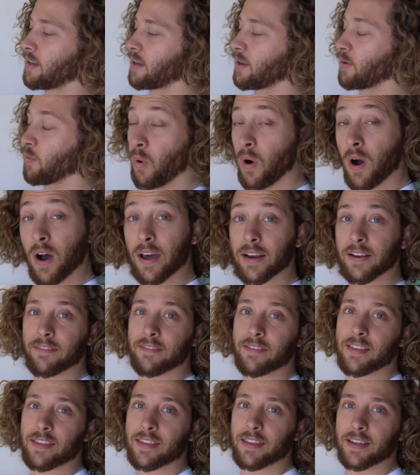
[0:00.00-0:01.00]
And one
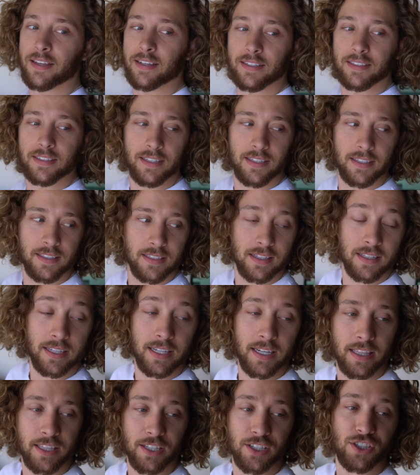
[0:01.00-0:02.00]
of the things is
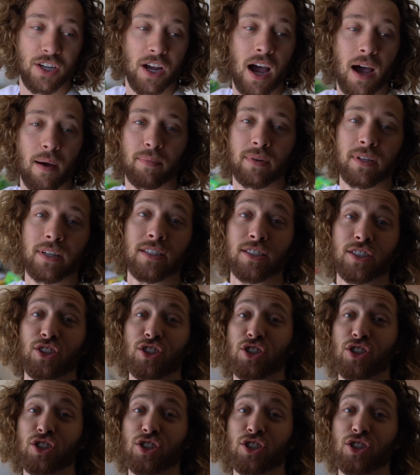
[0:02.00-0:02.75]
cleaning the shop because